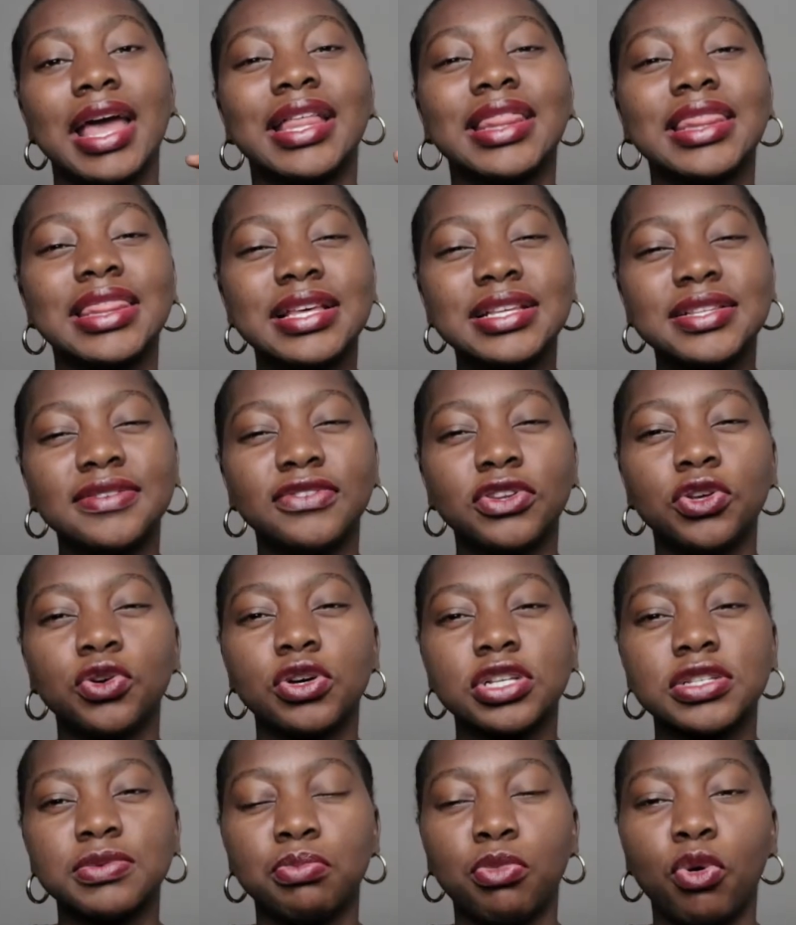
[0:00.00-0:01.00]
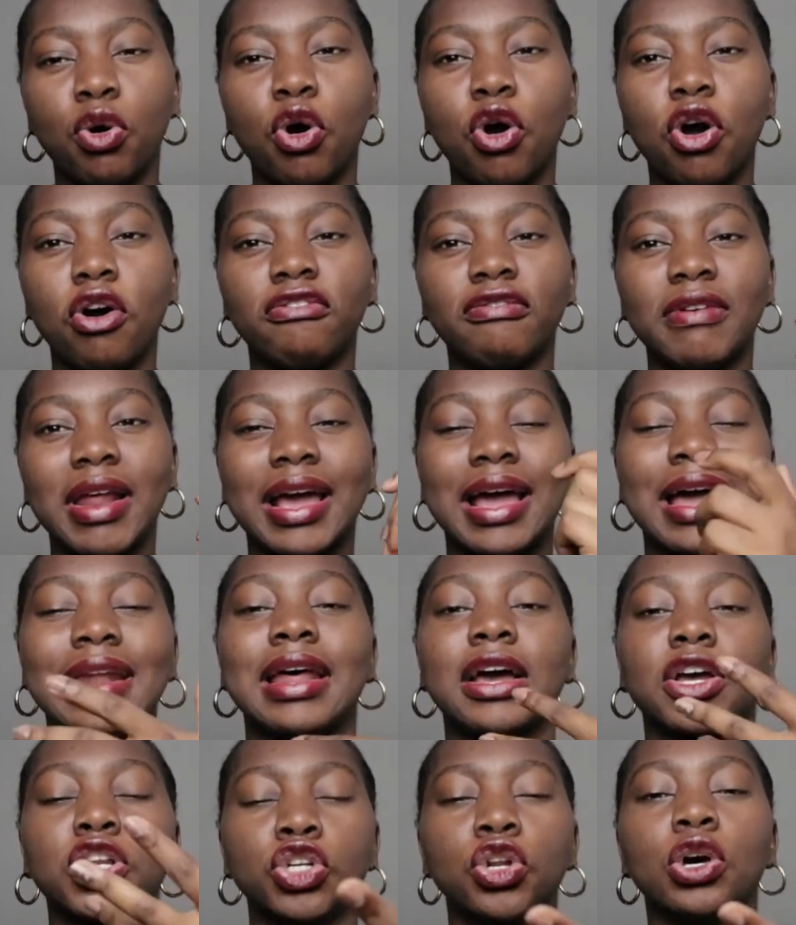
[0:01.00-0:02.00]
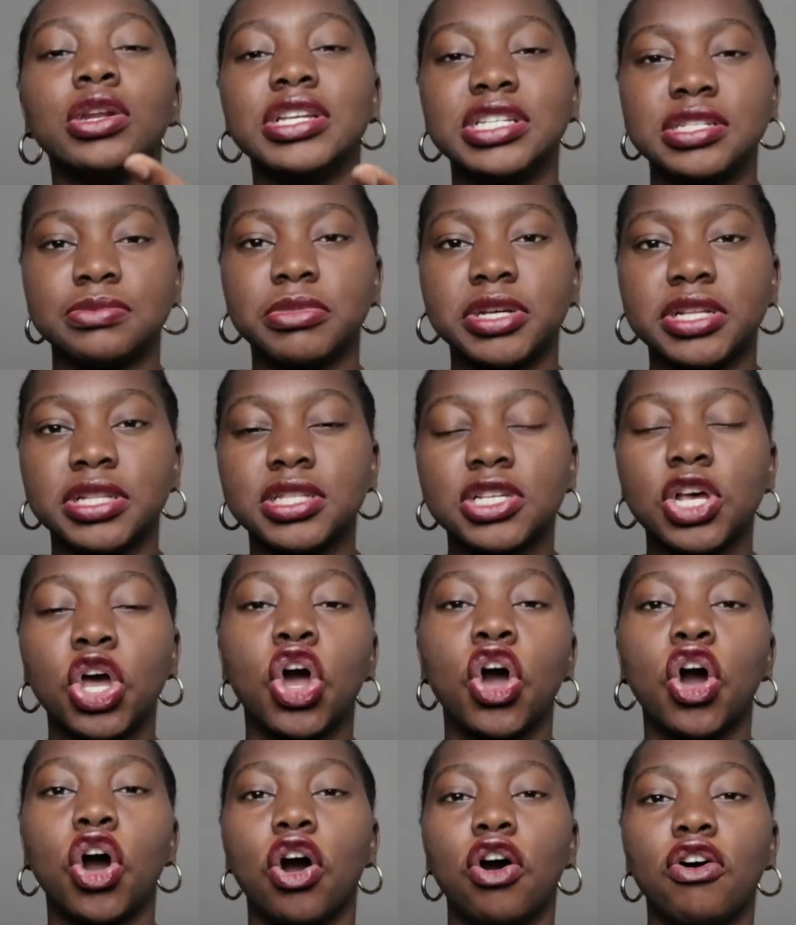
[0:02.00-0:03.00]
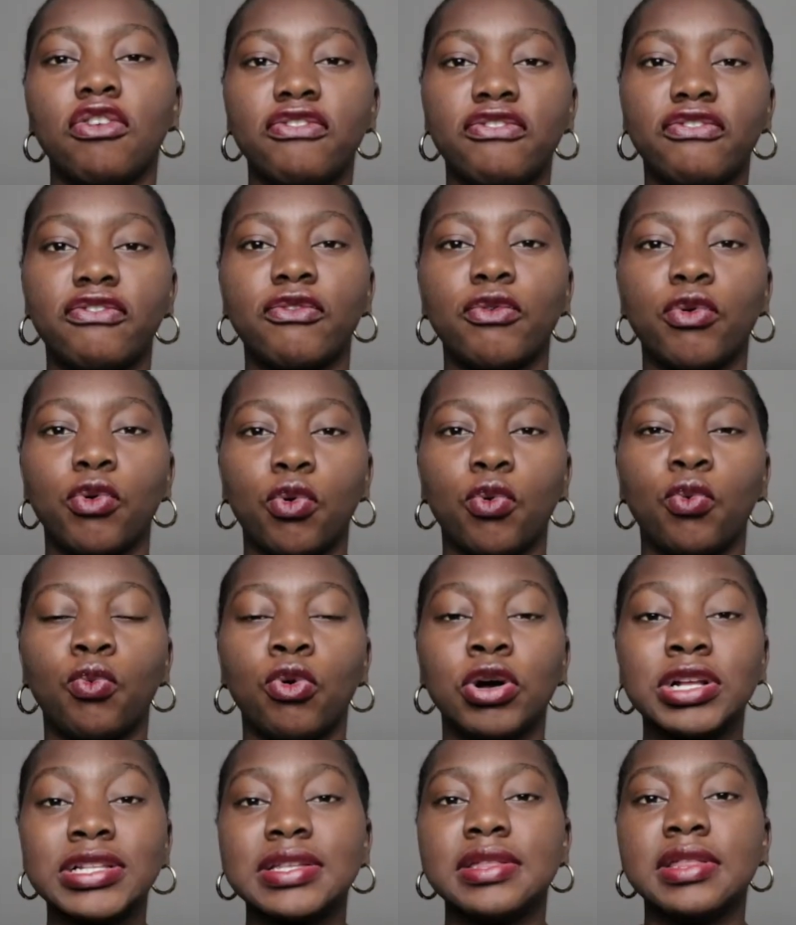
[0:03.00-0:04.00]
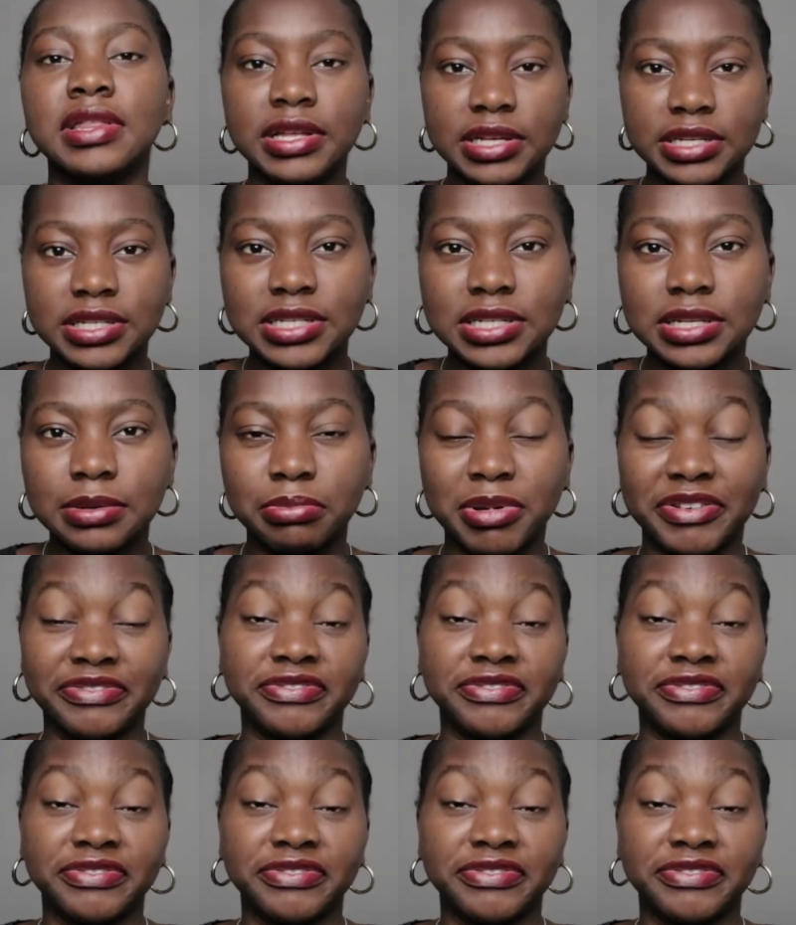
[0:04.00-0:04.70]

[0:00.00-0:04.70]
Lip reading: This video is more of like an acknowledgement of what this my